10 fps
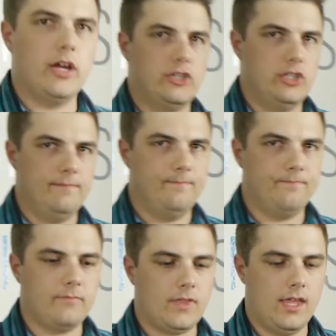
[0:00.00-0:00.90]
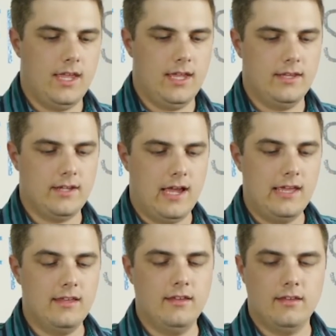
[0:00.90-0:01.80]
jib. And
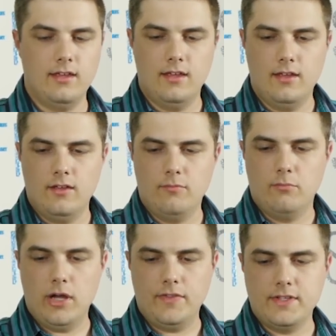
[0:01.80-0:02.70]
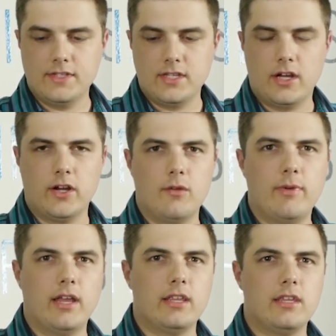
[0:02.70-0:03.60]
I bought this sucker
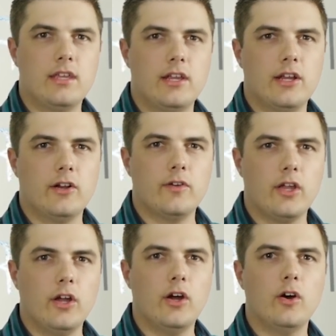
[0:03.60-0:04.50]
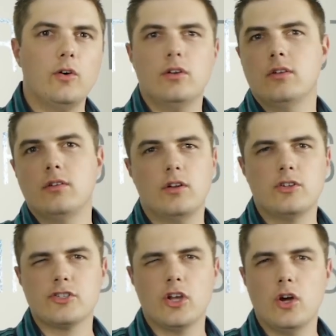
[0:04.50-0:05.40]
about a year ago or
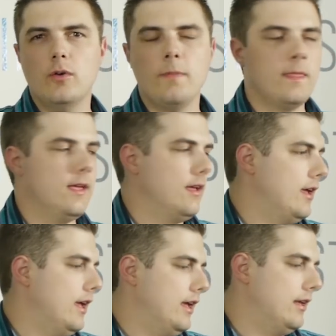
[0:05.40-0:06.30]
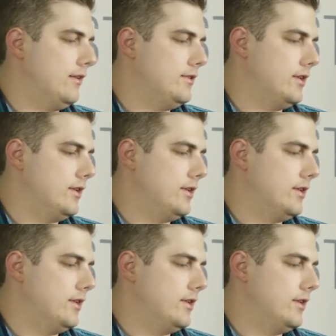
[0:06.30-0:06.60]
so, and